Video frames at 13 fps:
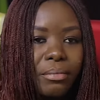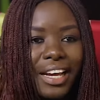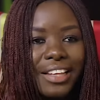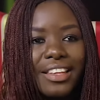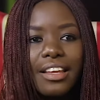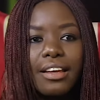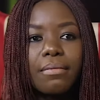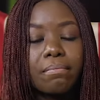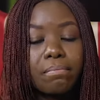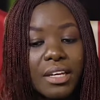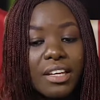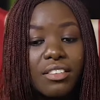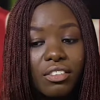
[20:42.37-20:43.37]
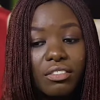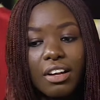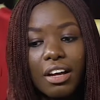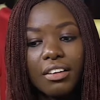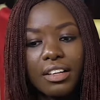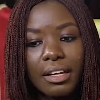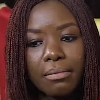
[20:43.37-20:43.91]
But I think being
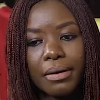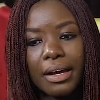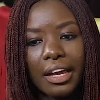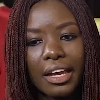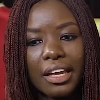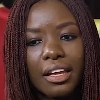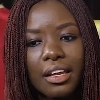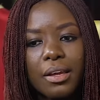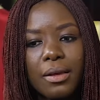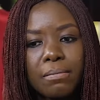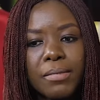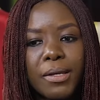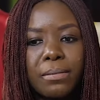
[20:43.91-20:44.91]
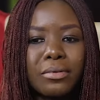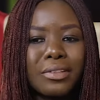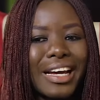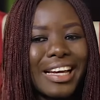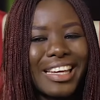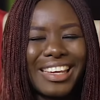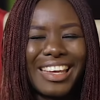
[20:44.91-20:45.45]
surrounded by people
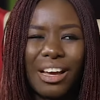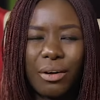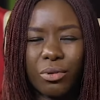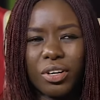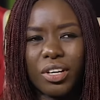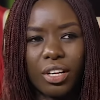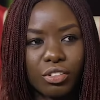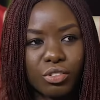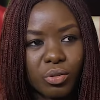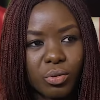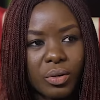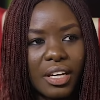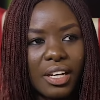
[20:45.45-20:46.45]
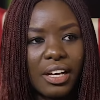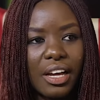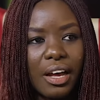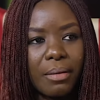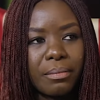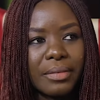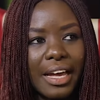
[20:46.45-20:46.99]
that get what you're doing,
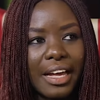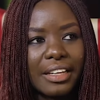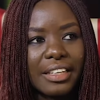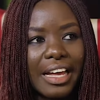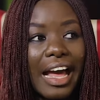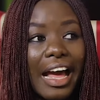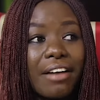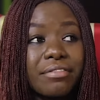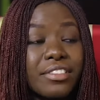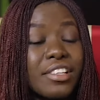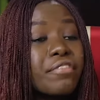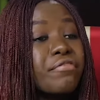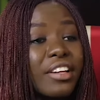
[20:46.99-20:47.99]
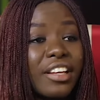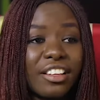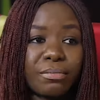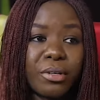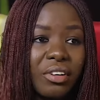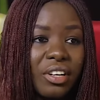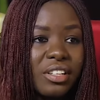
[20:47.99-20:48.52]
that have different
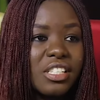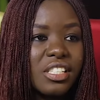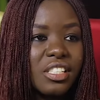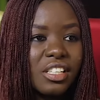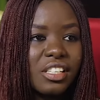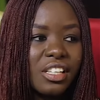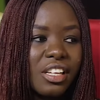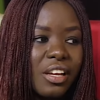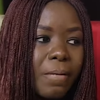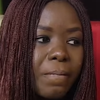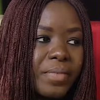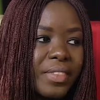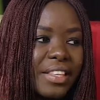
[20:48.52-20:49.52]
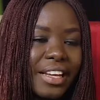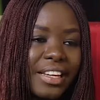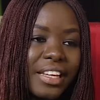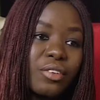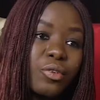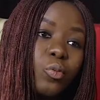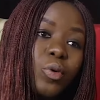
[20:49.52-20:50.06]
experiences, that they
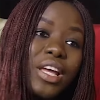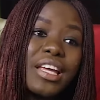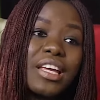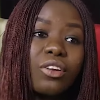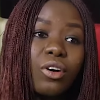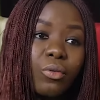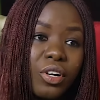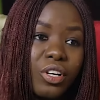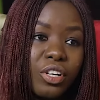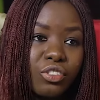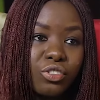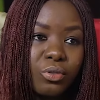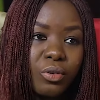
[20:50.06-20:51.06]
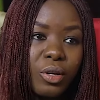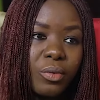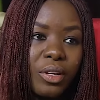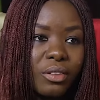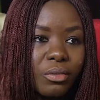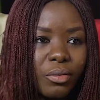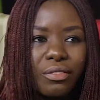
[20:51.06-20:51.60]
could weigh in on what you're doing
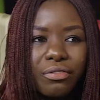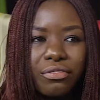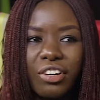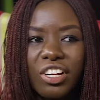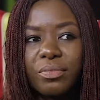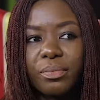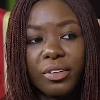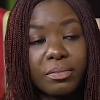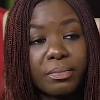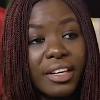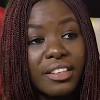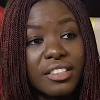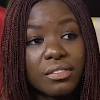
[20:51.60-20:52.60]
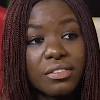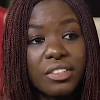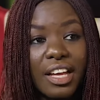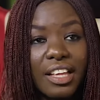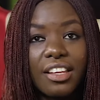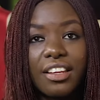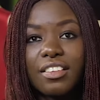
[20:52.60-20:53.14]
with fresh perspectives,
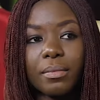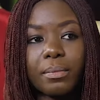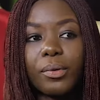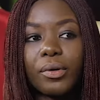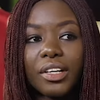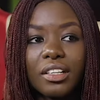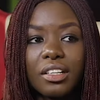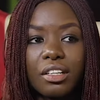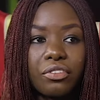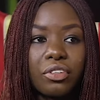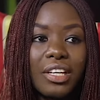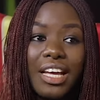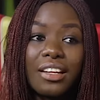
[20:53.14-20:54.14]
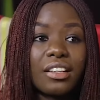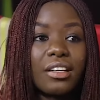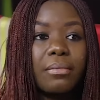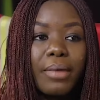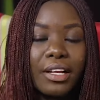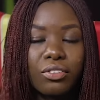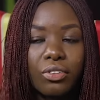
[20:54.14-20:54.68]
I think is important. If you get it in a
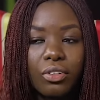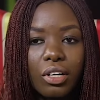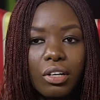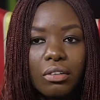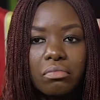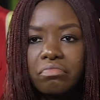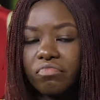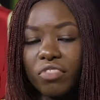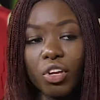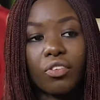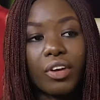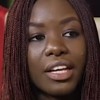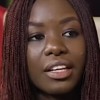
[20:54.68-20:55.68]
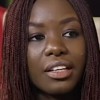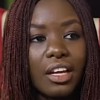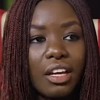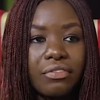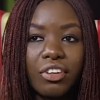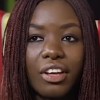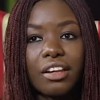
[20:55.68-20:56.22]
mentor, great.
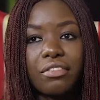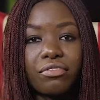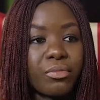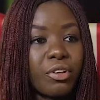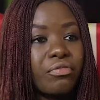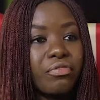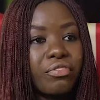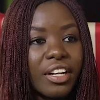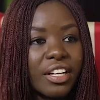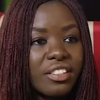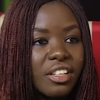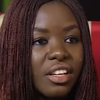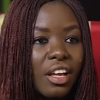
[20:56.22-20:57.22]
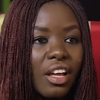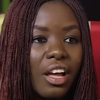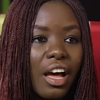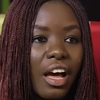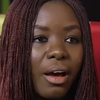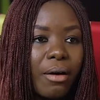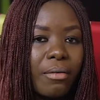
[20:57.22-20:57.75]
If you get it from your friends
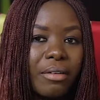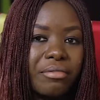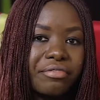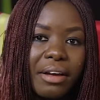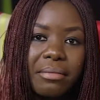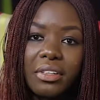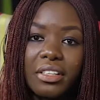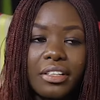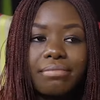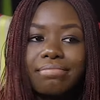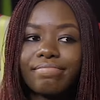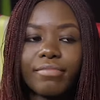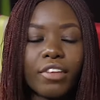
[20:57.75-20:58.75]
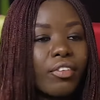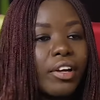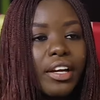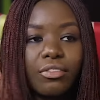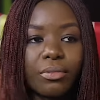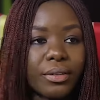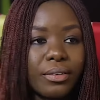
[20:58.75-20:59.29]
and family, great
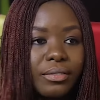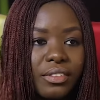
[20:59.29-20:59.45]
as well.